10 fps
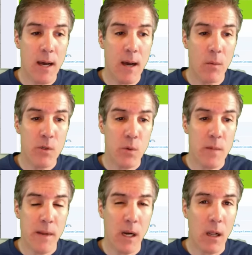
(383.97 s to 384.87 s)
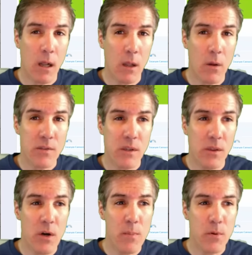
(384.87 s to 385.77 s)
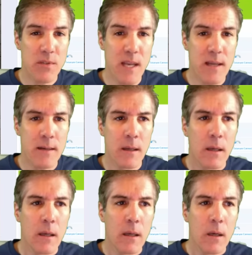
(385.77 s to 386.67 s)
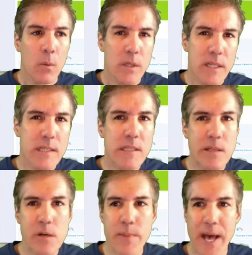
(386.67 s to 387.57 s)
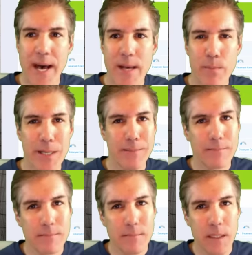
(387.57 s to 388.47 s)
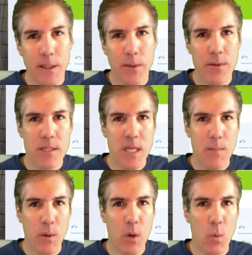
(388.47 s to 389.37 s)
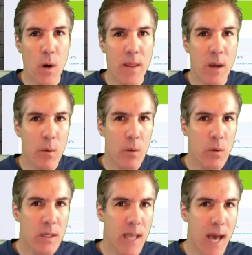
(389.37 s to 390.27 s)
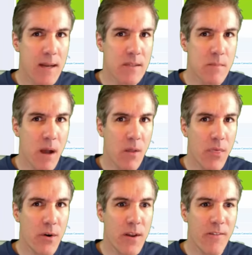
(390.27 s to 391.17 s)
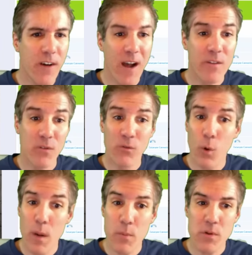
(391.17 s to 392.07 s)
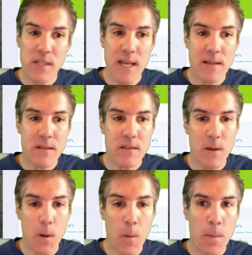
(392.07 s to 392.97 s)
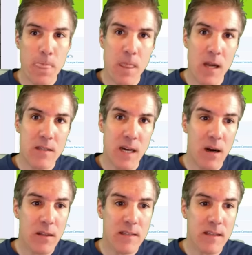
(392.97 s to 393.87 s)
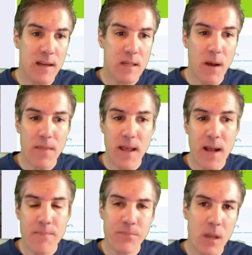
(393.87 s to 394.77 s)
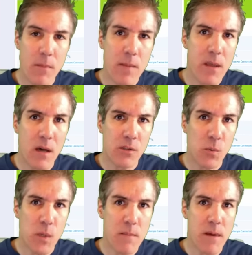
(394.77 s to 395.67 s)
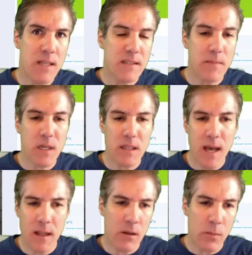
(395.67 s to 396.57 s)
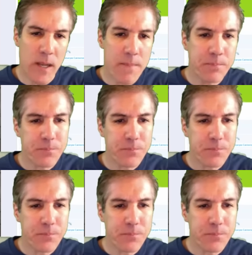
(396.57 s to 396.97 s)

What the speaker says: which would have been close to 30%, which isn't too bad, but the typical one that we would get is about 35 to 40%. So not entirely psyched about that. Maybe I'll tweak my subject line a little bit.